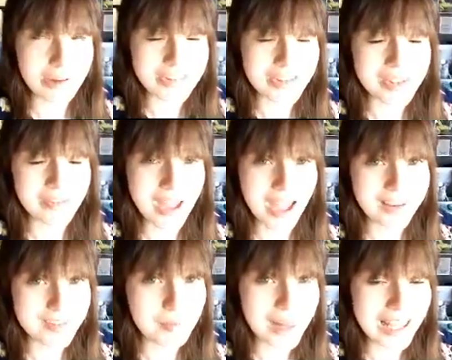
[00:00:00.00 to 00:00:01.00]
imagine another
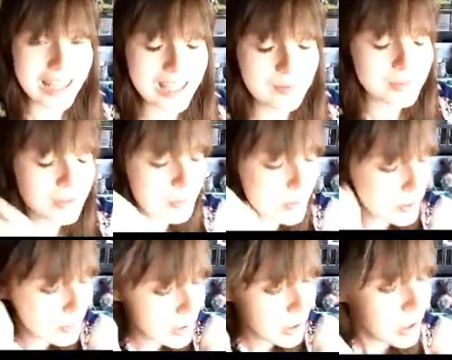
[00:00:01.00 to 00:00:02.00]
actor playing him so
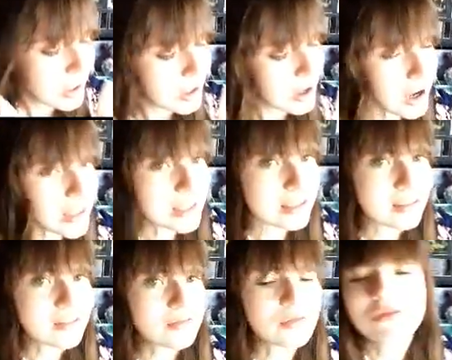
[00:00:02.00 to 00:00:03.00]
well. I think
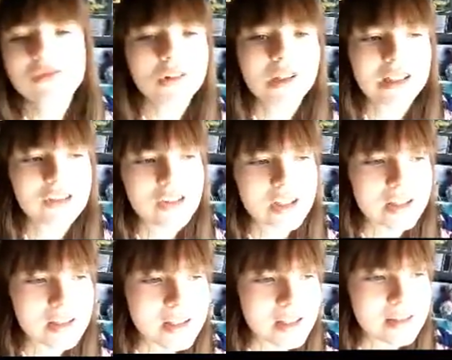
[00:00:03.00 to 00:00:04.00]
it's truly
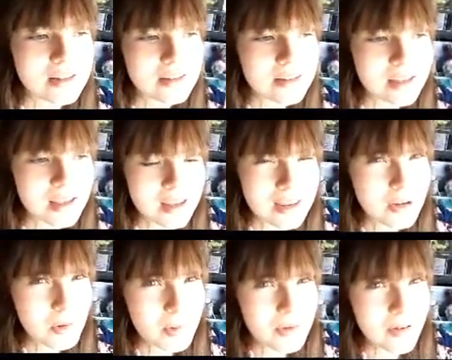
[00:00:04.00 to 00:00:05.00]
genius. It's
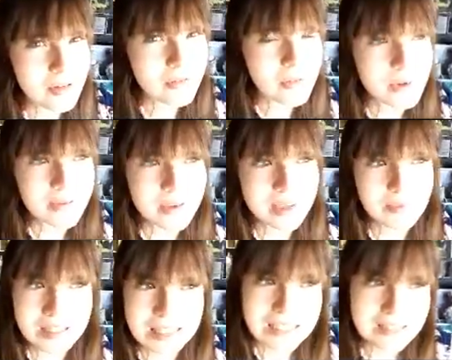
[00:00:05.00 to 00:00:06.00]
not one of my favourite films. I think
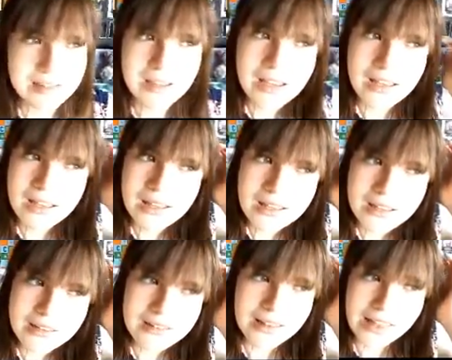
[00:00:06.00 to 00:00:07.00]
it's my second
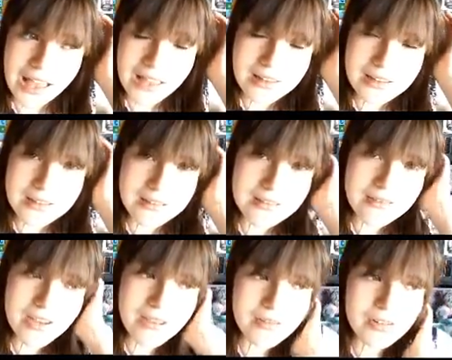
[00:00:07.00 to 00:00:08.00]
to last
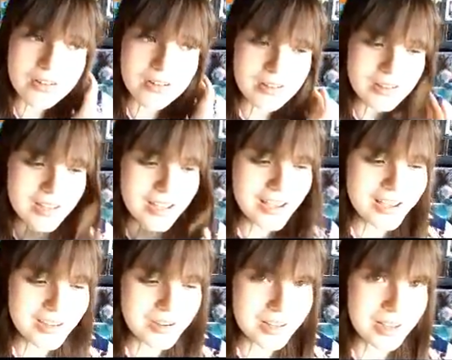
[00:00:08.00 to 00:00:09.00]
favourite.
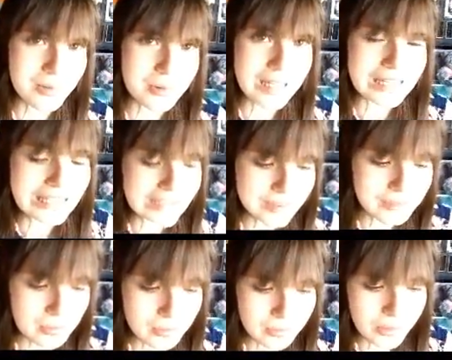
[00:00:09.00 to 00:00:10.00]
It's like one of my least
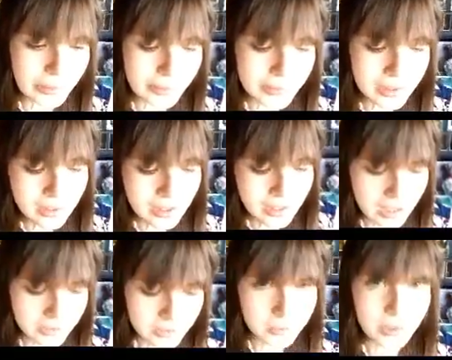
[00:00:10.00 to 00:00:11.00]
favourite films.
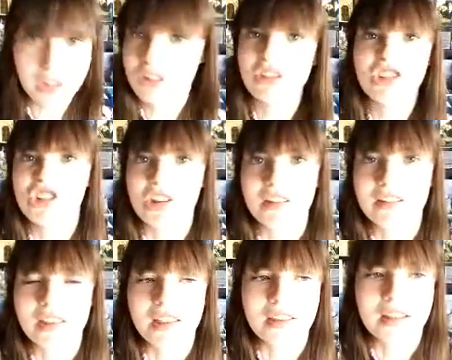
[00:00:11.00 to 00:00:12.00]
I don't know why, it
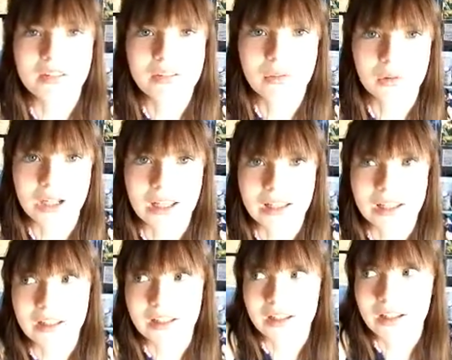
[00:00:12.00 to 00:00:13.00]
just is. I love the Fort
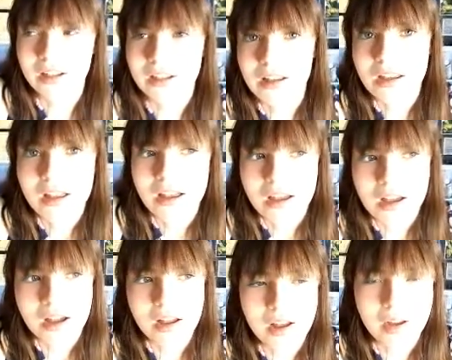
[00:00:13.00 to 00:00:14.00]
Anglia.
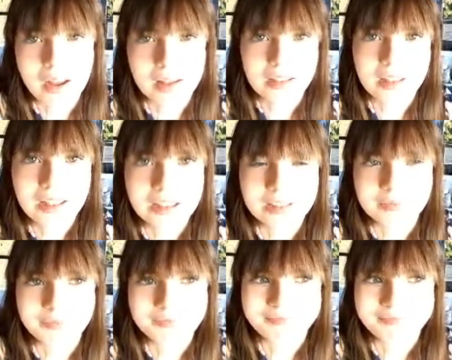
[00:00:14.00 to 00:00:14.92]
Yeah.